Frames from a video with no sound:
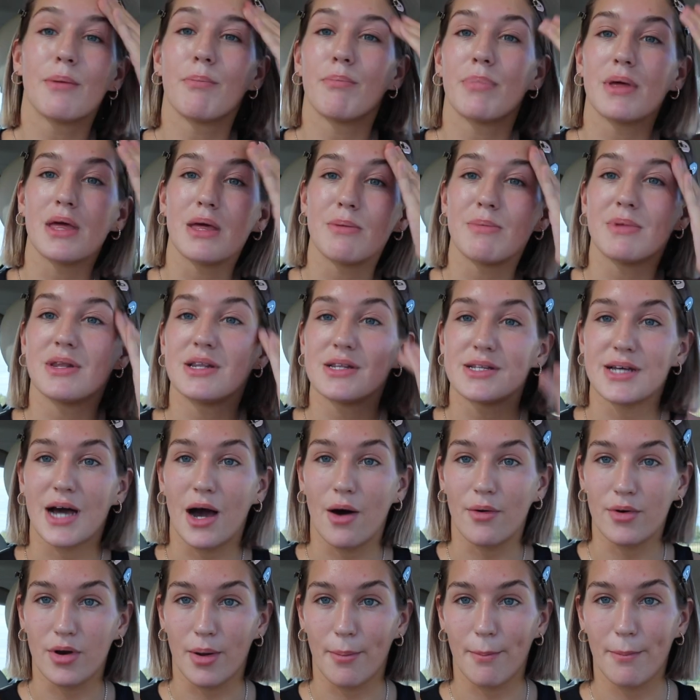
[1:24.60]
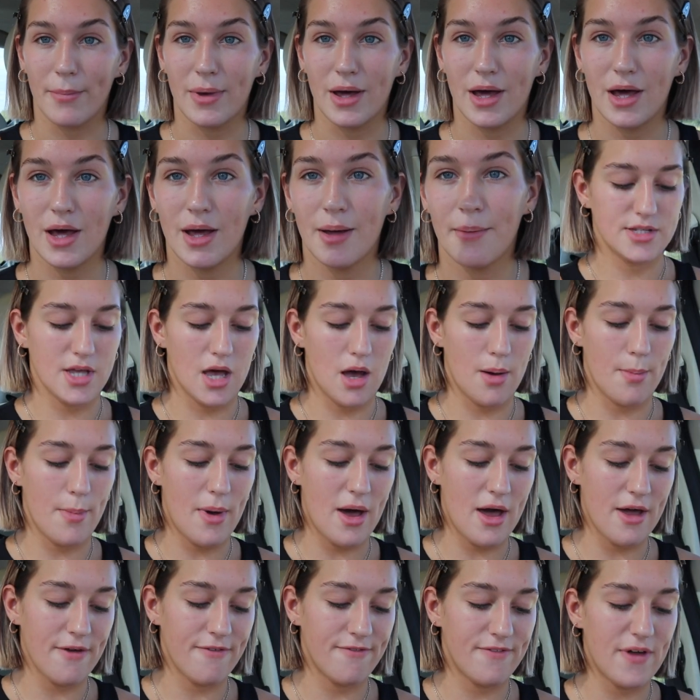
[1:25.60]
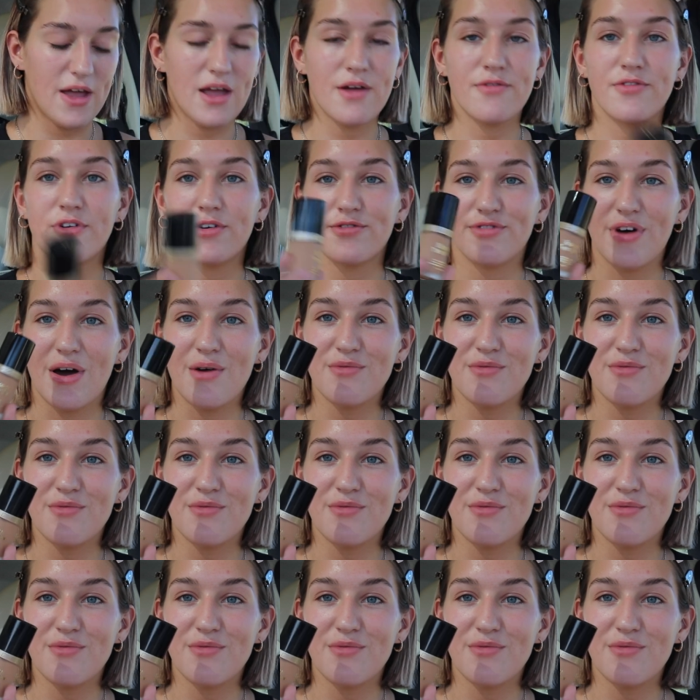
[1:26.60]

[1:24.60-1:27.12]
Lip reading: it beaming down on me. So my favourite